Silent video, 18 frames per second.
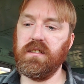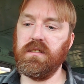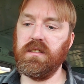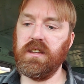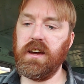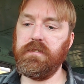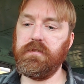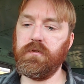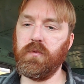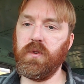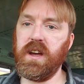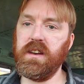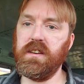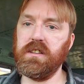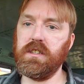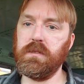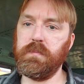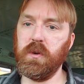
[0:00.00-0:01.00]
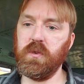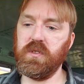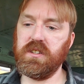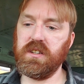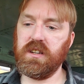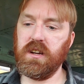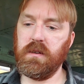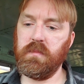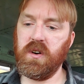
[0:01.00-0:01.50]
Left red is supposed
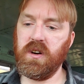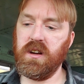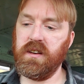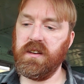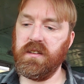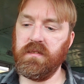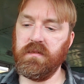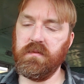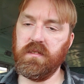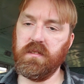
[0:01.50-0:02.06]
to come on.